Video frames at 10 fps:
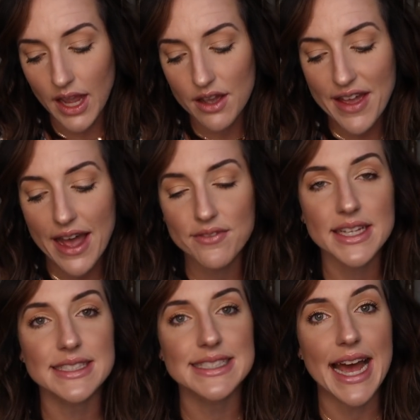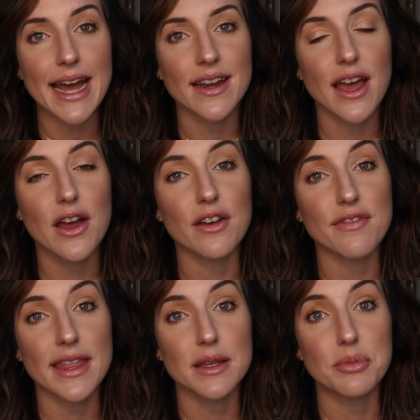of having dad
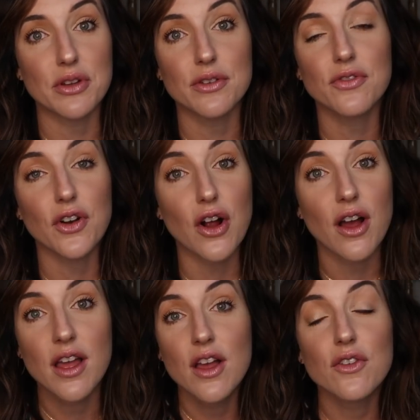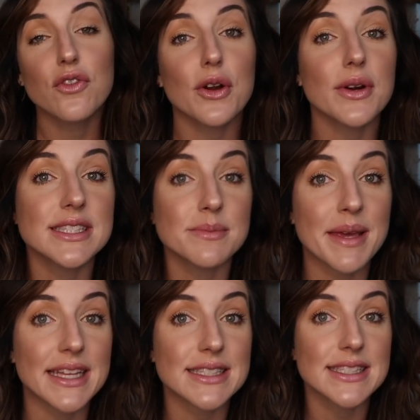available for for
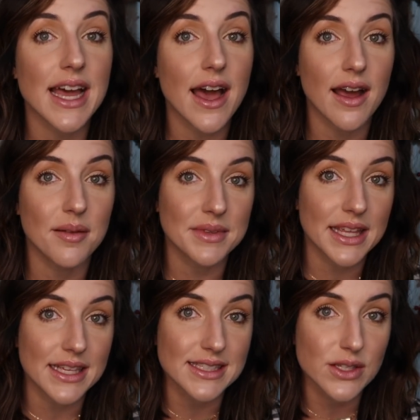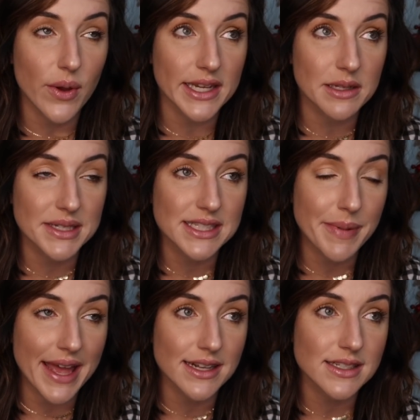Christmas um, is going to be
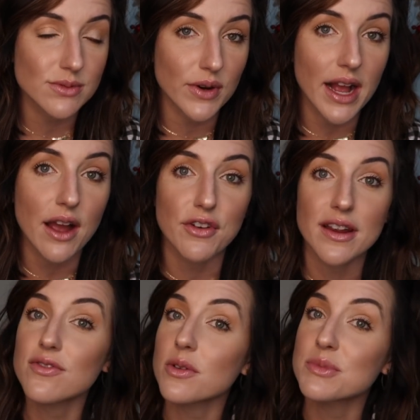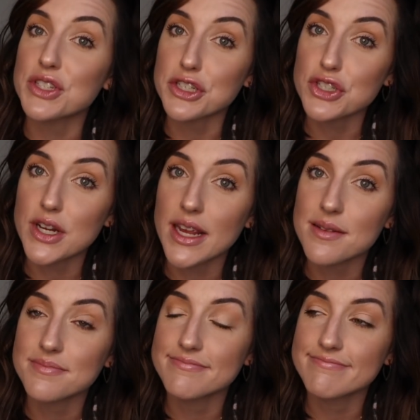spent recovering from
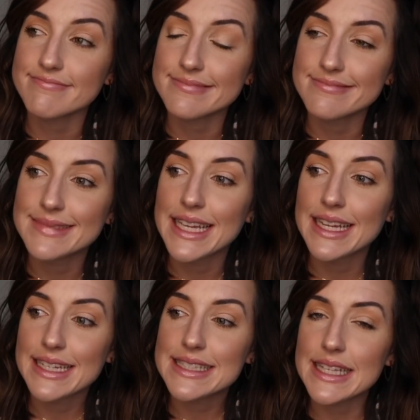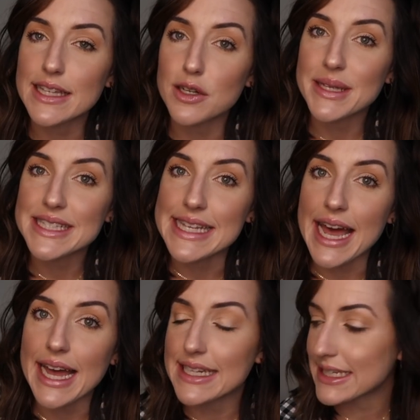surgery. It's a little bit
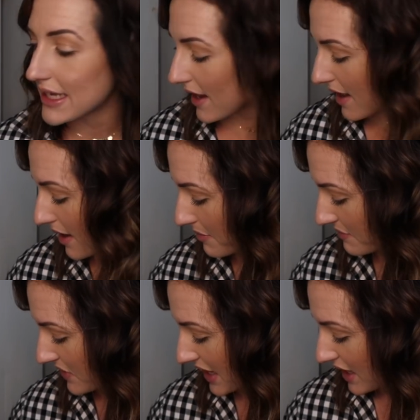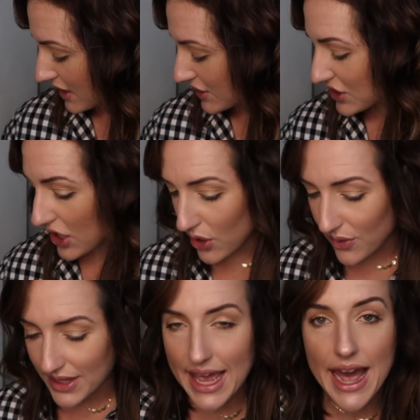sad. Um,
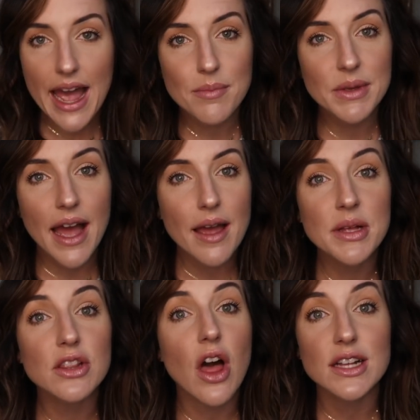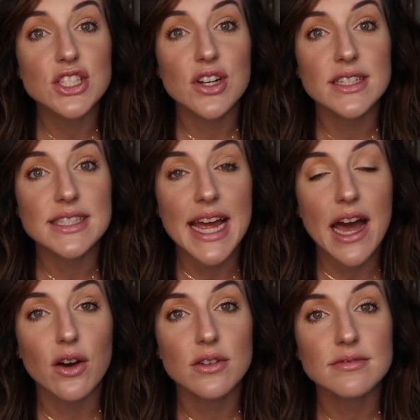so yeah, I'm i I'm a lot stressed
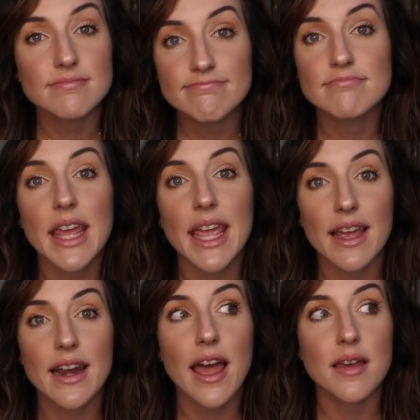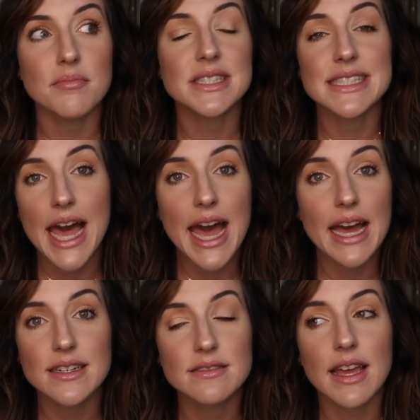out and I'm
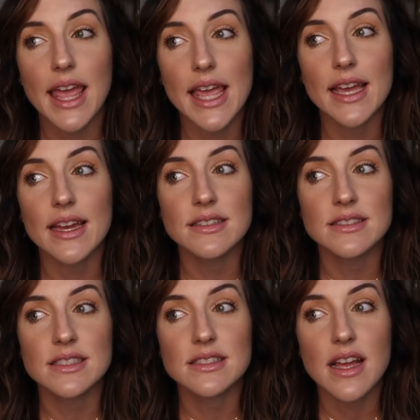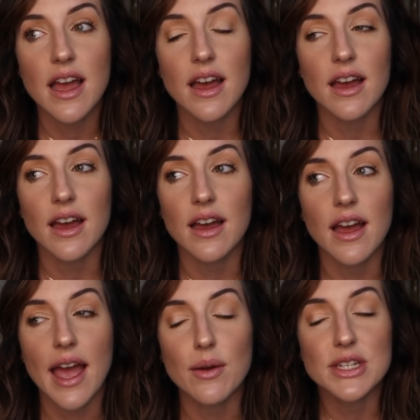sad and
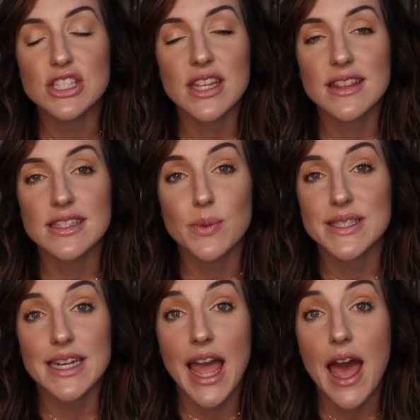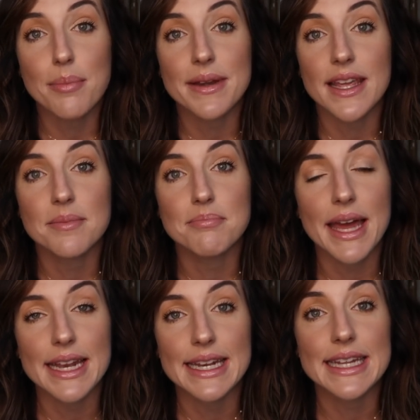uh, I wish that this wasn't happening,
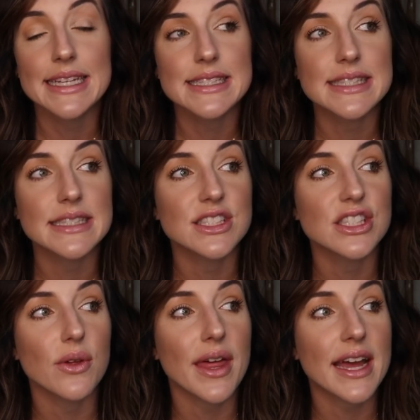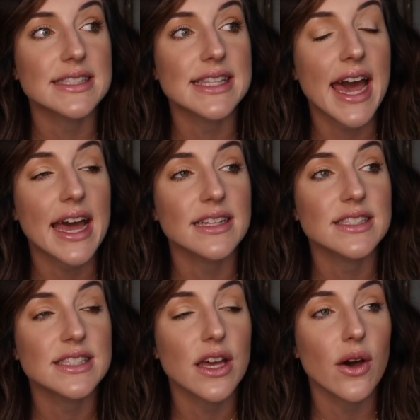but it is. And so that's that.
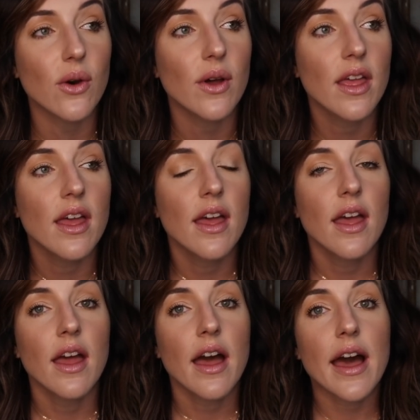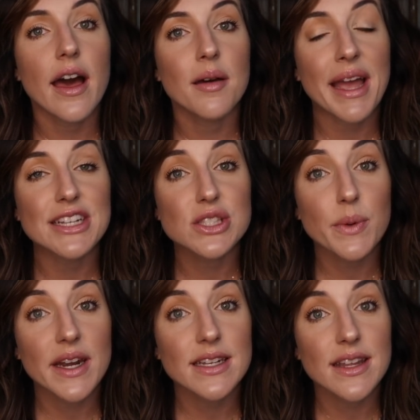So um, I just
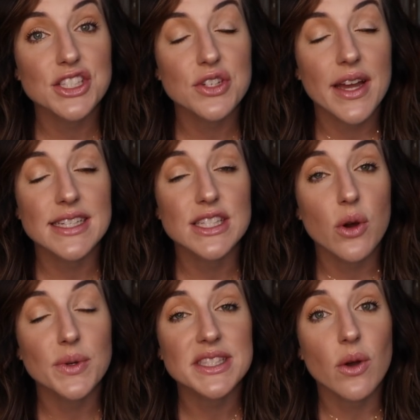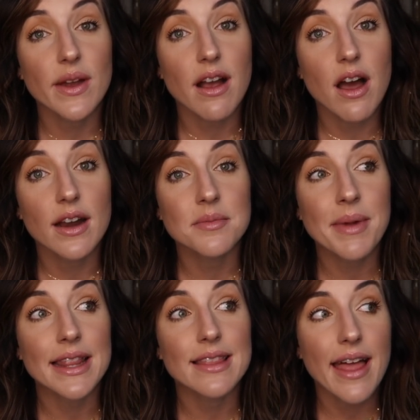wanted to let you guys know what's going on in
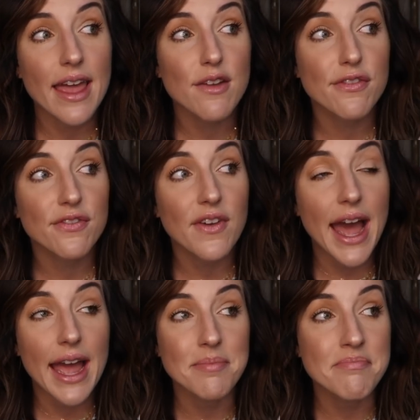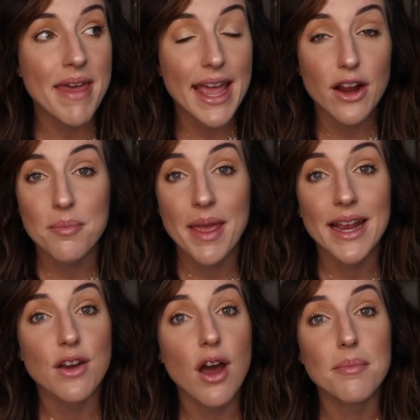my life. I may or
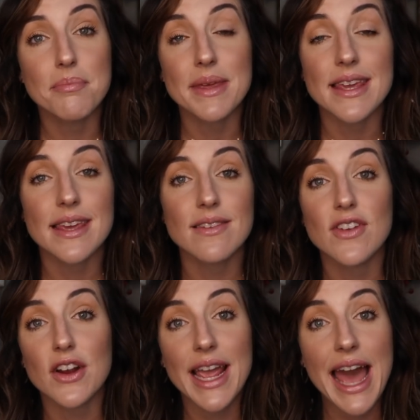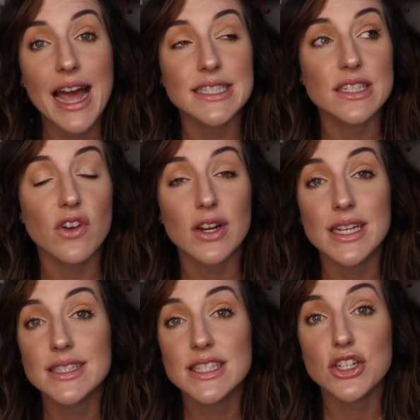may not be very active on
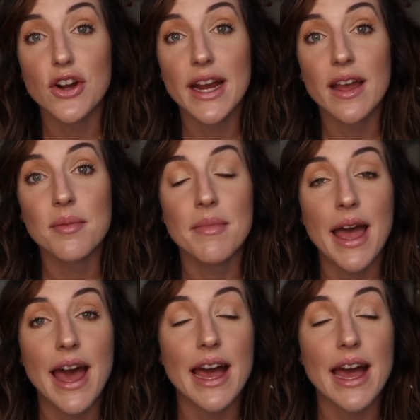Instagram.